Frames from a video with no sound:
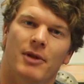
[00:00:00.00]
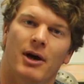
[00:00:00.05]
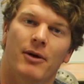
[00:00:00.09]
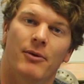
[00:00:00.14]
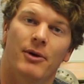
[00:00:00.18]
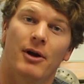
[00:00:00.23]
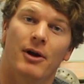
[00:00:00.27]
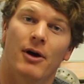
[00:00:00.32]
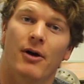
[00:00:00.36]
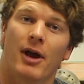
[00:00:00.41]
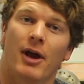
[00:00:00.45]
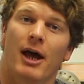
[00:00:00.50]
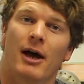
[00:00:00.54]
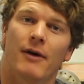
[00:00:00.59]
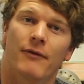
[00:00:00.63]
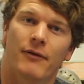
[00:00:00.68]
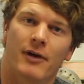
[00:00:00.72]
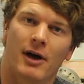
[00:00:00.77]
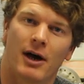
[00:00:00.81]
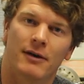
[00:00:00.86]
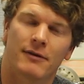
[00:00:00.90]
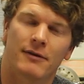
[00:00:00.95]
that we know to have
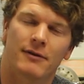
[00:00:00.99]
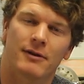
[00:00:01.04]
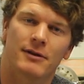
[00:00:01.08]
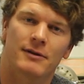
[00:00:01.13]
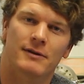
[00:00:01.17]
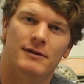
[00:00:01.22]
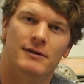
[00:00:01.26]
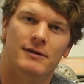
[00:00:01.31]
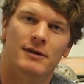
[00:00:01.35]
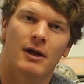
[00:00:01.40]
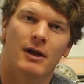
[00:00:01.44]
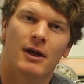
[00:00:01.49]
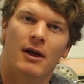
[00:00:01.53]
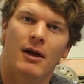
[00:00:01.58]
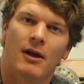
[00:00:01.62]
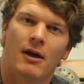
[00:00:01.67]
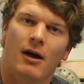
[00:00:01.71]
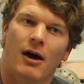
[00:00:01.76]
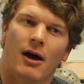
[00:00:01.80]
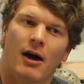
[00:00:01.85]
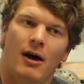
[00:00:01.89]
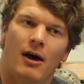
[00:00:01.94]
continents.
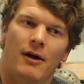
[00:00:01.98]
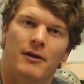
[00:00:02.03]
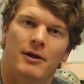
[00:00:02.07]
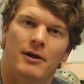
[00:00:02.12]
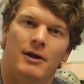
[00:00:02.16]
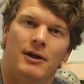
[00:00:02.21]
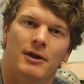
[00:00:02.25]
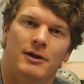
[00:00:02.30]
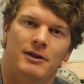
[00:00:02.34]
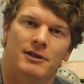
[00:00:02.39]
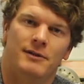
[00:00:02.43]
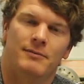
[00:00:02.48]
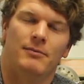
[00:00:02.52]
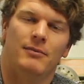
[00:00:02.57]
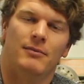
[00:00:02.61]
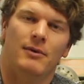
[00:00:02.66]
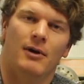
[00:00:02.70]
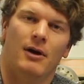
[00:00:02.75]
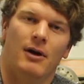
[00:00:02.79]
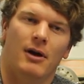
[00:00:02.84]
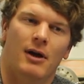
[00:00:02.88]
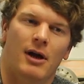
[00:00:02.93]
Uh, the
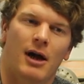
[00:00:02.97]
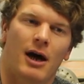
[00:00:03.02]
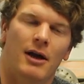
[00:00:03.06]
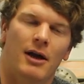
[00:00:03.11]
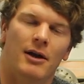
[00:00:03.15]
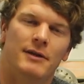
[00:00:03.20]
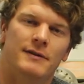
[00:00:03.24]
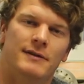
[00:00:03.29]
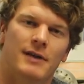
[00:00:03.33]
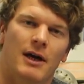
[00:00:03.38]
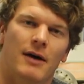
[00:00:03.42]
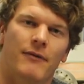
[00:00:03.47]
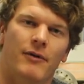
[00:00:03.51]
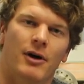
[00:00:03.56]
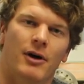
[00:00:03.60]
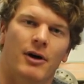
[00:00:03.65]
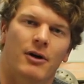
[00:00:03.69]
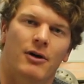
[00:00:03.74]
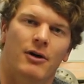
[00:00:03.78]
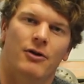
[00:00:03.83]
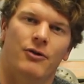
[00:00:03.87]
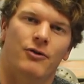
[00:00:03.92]
continents have
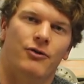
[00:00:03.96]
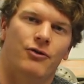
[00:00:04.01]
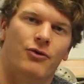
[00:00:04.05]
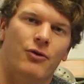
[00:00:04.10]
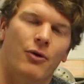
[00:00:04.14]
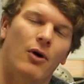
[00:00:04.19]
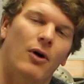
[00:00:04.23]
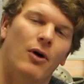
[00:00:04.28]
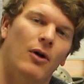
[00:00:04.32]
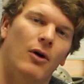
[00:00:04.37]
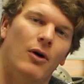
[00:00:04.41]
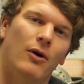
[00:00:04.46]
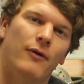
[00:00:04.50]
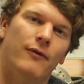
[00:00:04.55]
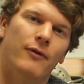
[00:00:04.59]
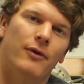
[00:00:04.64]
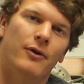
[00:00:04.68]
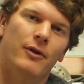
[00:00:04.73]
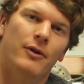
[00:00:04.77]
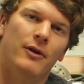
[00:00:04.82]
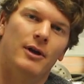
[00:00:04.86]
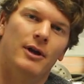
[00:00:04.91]
a control
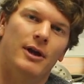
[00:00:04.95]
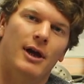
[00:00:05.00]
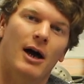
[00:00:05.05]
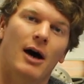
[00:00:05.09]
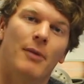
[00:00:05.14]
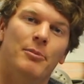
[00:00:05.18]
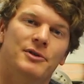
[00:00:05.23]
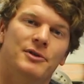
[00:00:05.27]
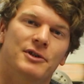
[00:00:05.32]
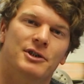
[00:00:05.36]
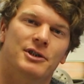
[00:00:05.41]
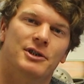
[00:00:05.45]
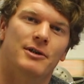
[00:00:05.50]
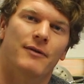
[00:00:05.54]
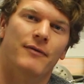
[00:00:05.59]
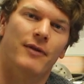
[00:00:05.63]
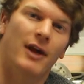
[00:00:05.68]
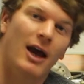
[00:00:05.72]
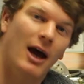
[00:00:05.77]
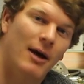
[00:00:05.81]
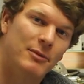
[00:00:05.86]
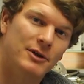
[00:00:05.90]
over the composition
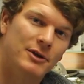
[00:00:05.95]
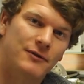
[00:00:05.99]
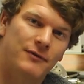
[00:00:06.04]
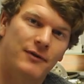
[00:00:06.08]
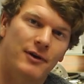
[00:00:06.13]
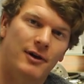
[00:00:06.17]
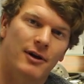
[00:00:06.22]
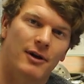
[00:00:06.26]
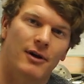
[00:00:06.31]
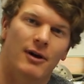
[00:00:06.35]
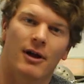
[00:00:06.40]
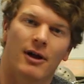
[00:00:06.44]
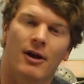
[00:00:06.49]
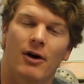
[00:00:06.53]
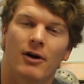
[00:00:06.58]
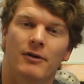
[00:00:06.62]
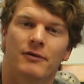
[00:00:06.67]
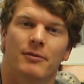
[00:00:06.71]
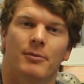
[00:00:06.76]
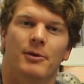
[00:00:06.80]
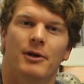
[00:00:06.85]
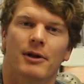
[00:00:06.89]
of the atmosphere and
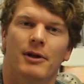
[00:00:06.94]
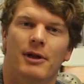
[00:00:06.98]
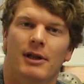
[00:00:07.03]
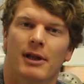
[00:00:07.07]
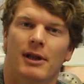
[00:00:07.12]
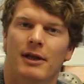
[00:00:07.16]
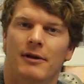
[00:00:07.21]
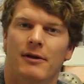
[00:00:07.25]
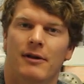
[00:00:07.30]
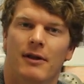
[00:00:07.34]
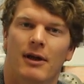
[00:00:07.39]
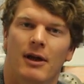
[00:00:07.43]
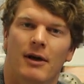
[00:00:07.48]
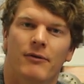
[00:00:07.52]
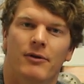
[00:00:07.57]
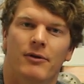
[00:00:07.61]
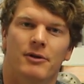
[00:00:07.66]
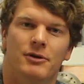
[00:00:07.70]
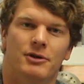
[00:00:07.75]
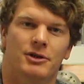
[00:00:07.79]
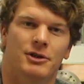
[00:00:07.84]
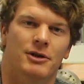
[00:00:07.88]
ultimately led to the
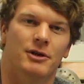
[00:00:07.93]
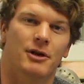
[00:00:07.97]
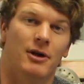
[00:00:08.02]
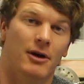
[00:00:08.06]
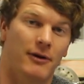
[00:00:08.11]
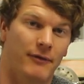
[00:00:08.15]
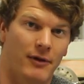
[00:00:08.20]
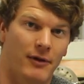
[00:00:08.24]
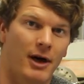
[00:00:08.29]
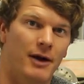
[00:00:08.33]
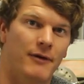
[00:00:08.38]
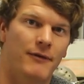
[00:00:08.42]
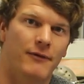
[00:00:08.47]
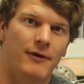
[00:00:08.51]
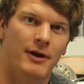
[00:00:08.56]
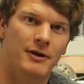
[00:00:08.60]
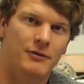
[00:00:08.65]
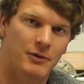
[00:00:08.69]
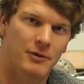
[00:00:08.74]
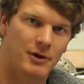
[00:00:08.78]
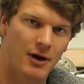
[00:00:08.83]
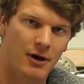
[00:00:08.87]
evolution of life
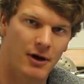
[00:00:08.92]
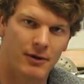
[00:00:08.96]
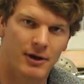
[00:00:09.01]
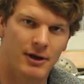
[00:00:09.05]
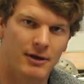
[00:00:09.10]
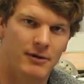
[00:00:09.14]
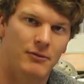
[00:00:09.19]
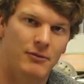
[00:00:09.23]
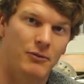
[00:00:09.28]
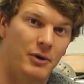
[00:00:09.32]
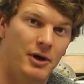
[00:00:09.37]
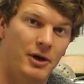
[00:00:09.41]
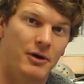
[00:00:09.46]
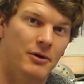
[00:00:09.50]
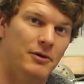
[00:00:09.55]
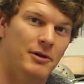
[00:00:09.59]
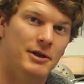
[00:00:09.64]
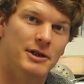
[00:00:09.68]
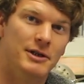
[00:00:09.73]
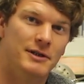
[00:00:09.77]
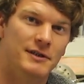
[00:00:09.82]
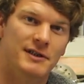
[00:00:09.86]
as we know it. We
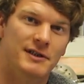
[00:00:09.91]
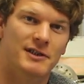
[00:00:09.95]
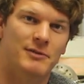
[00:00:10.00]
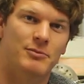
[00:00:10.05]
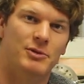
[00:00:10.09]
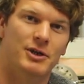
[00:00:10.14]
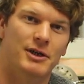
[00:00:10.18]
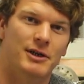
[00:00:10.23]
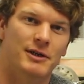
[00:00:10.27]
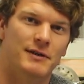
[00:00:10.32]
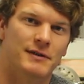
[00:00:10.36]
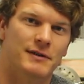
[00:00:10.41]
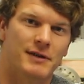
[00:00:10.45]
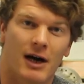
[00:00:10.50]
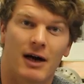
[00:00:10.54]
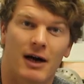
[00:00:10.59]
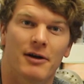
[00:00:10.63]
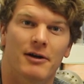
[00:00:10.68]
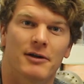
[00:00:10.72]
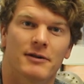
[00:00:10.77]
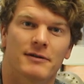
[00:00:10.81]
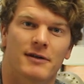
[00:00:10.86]
only exist because
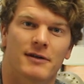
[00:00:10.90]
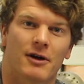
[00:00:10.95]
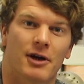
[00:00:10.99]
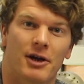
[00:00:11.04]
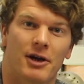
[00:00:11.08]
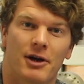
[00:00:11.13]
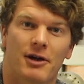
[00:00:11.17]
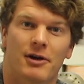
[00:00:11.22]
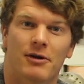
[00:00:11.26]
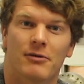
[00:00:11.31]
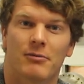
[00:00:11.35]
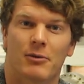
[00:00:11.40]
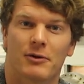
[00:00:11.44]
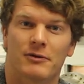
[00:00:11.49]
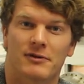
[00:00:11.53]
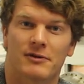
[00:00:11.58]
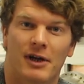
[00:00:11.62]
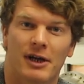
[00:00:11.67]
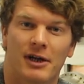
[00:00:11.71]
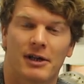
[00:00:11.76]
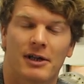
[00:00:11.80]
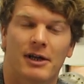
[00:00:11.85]
continents are here,
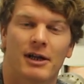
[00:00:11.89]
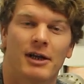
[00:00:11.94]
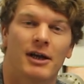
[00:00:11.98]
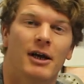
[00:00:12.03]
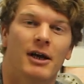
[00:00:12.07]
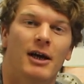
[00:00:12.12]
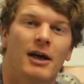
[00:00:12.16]
most likely